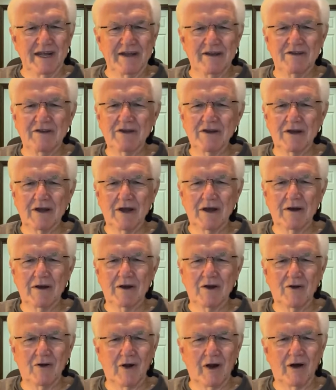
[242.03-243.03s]
He took a
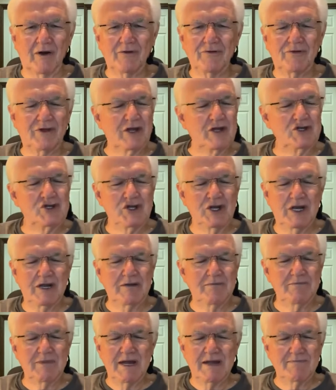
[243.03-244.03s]
cross that should
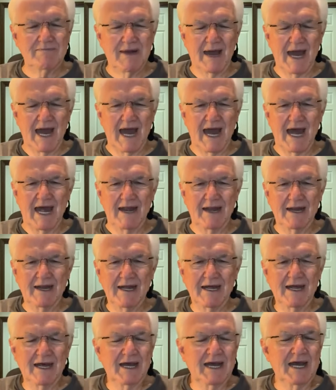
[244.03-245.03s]
have been mine.
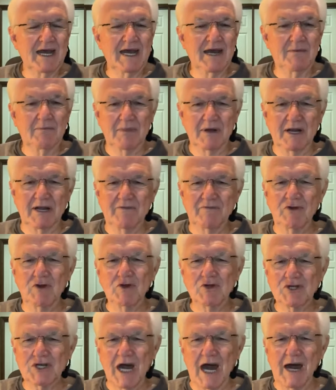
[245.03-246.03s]
But if
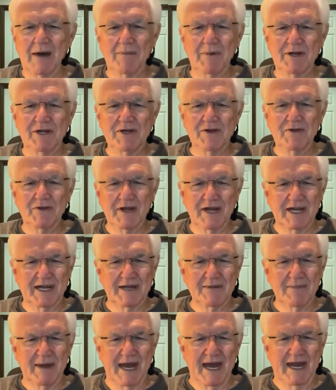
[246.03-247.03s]
you stop and you
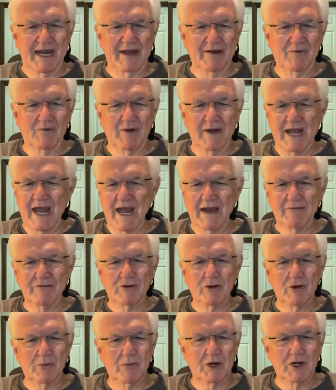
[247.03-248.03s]
think about it, we
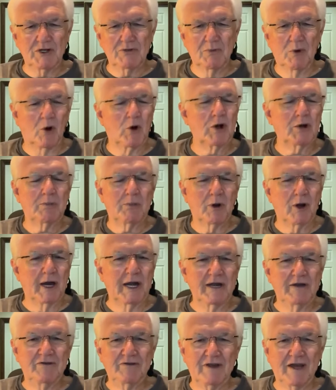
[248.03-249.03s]
have so much more to
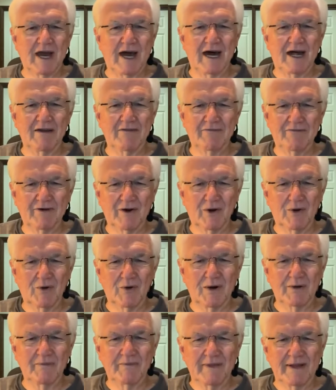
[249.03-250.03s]
praise God
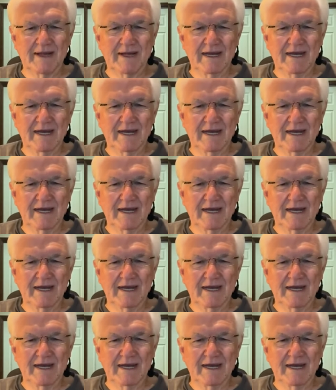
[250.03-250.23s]
for.